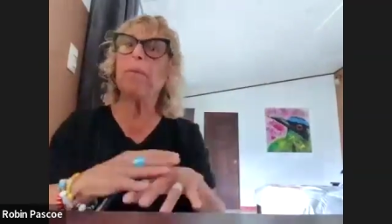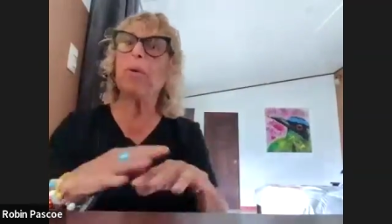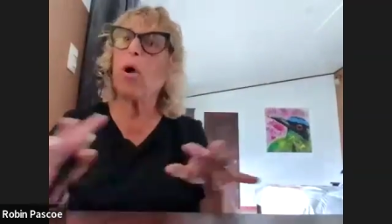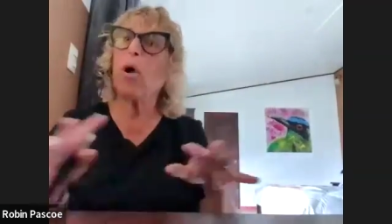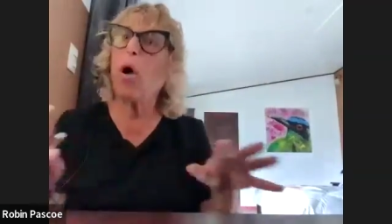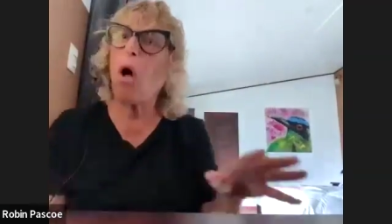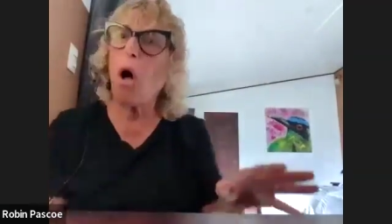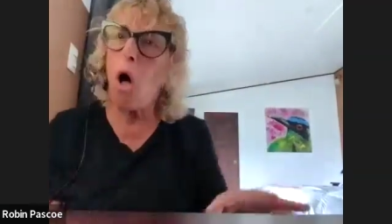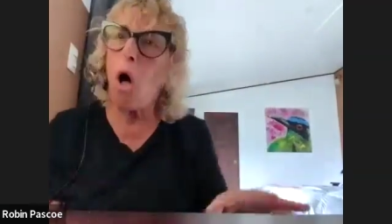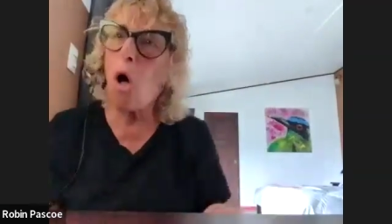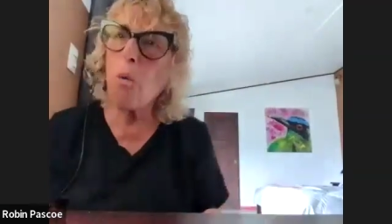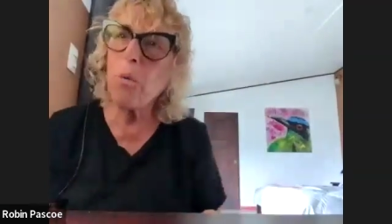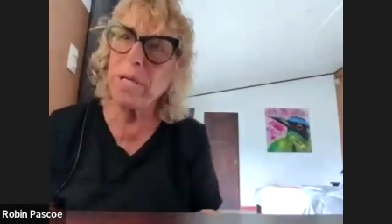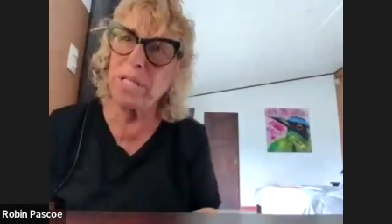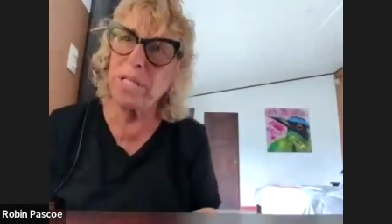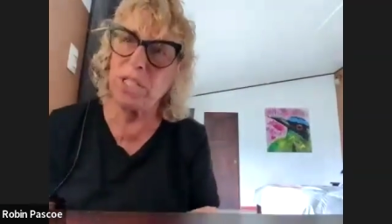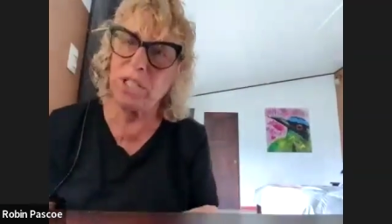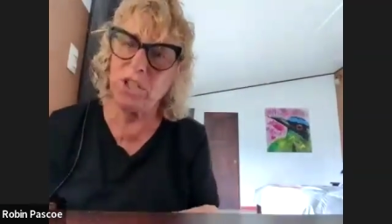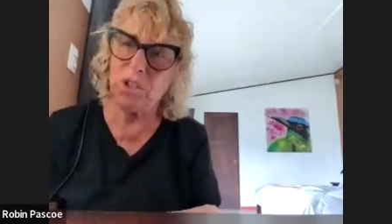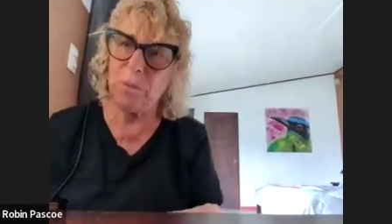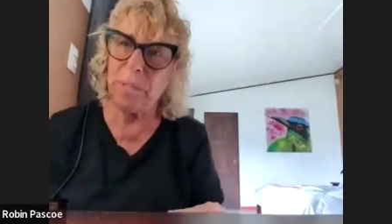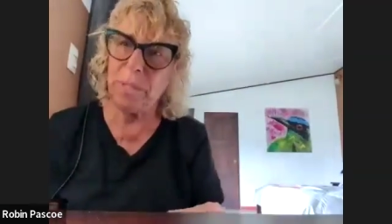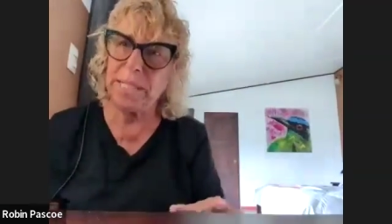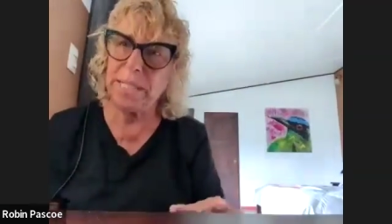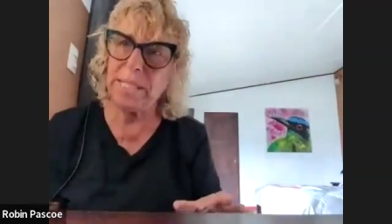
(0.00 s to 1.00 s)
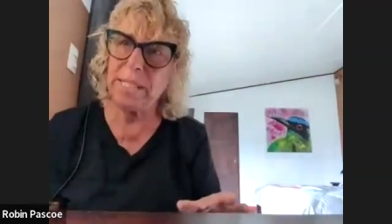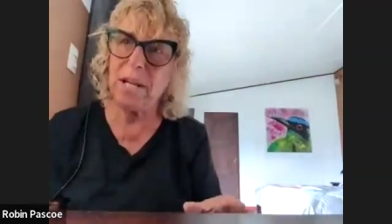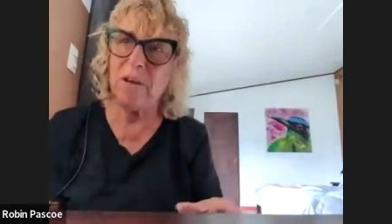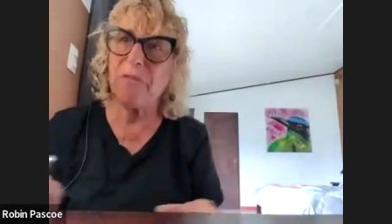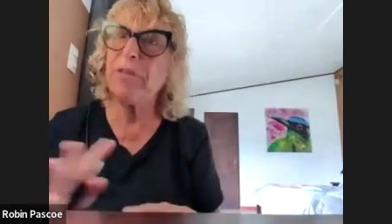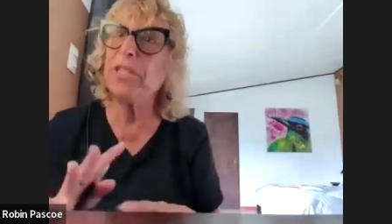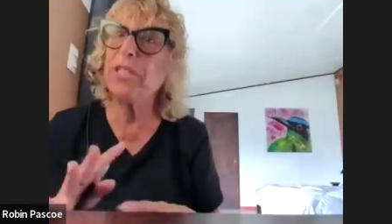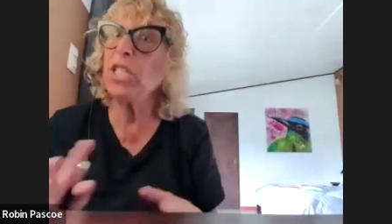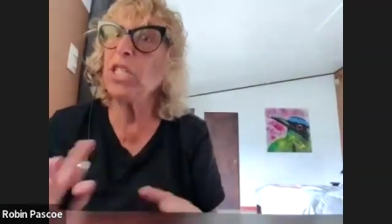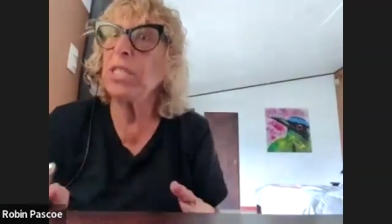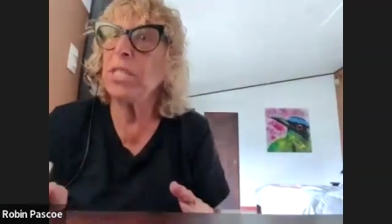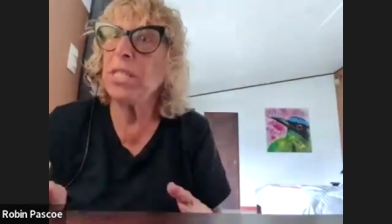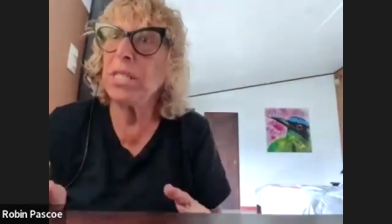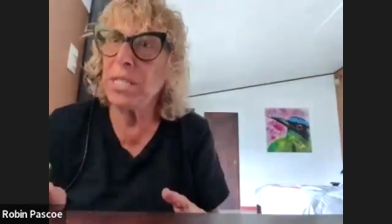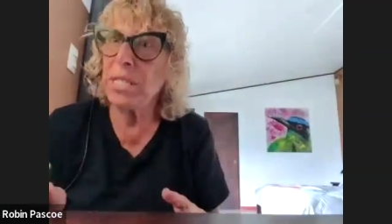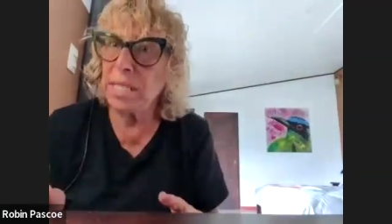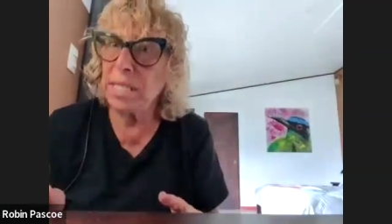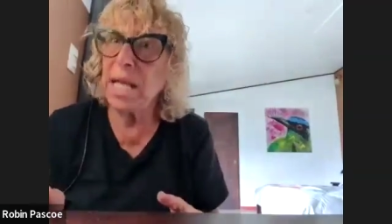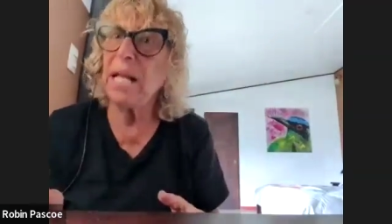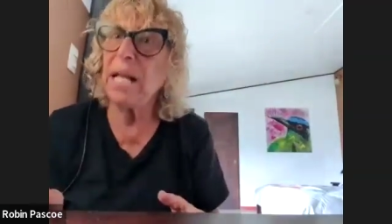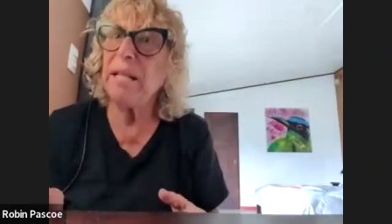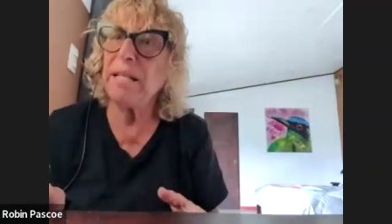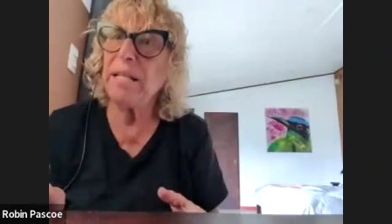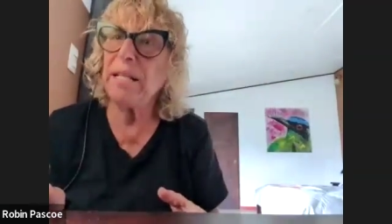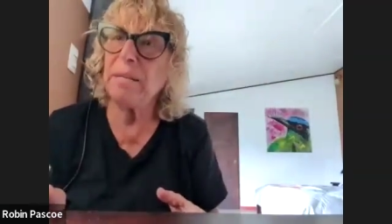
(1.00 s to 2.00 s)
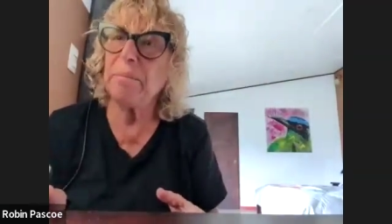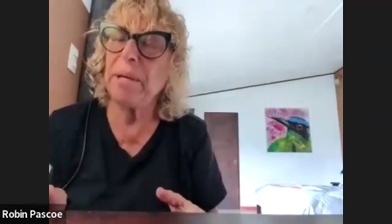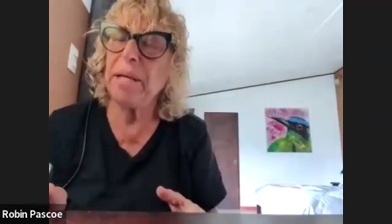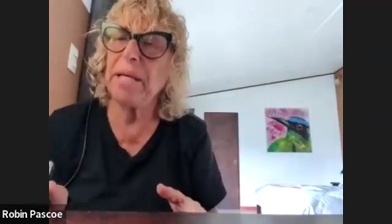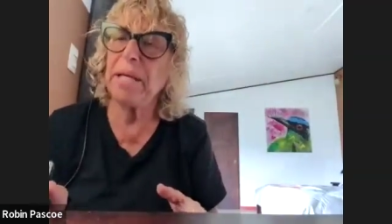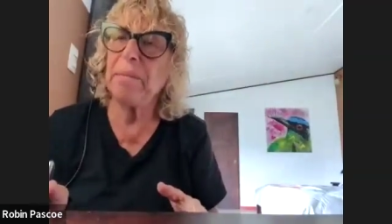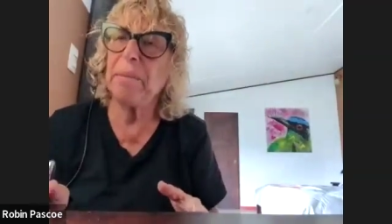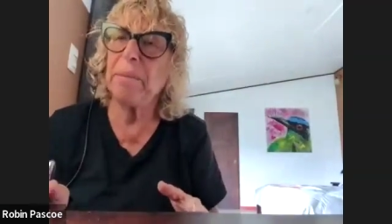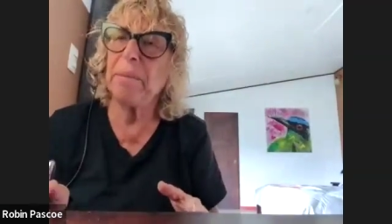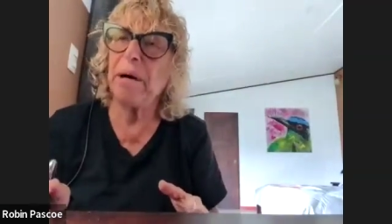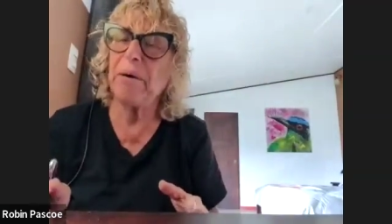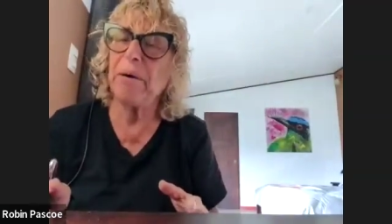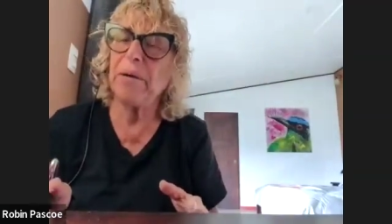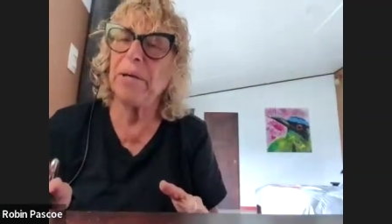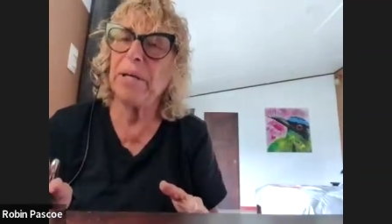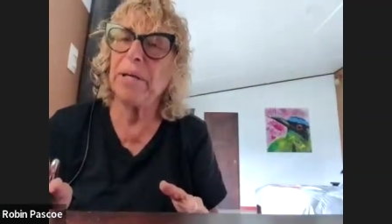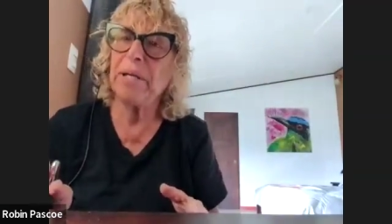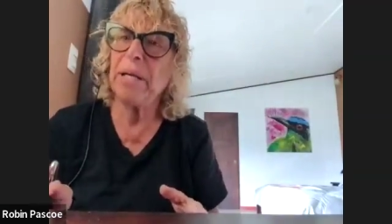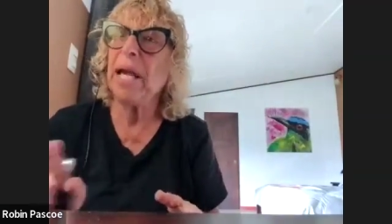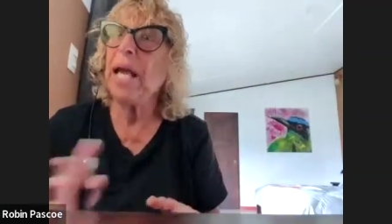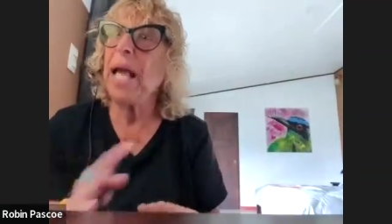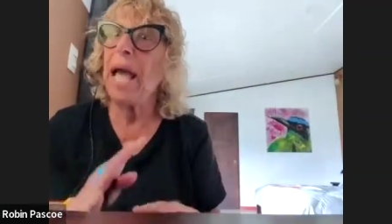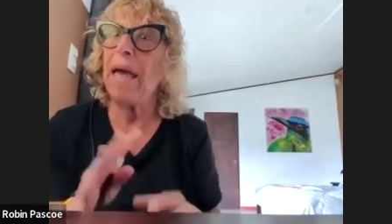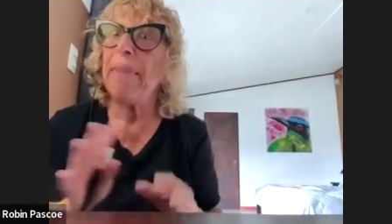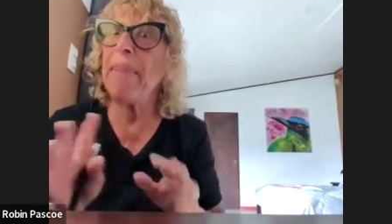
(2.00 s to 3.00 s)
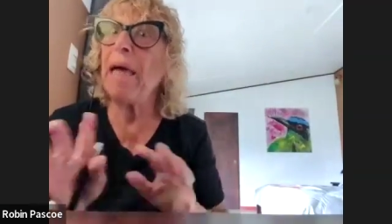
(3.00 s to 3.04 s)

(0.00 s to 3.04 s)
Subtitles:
were always doing stuff. We just didn't tell anybody about it. And